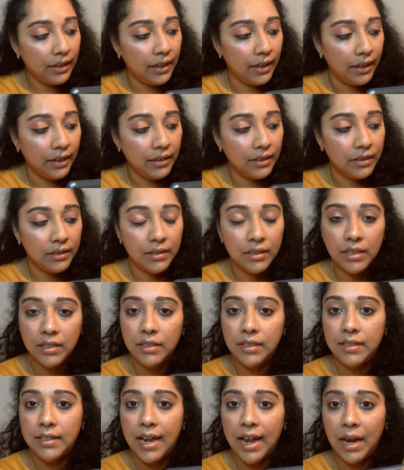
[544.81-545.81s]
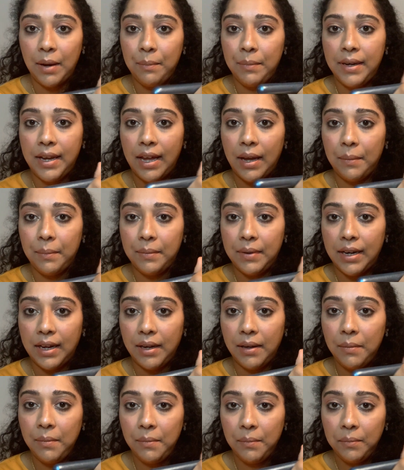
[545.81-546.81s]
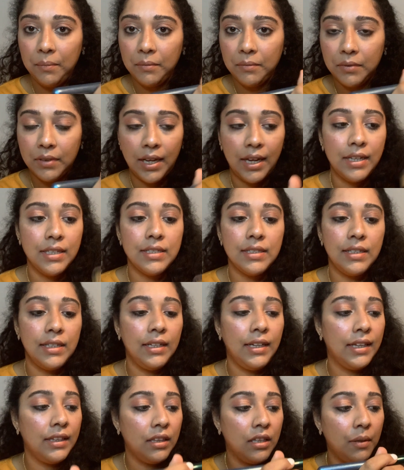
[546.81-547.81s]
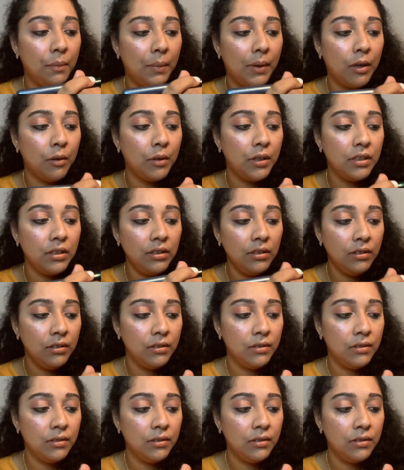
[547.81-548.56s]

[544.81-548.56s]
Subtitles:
it, dab, dab, dab, nicely get the powder.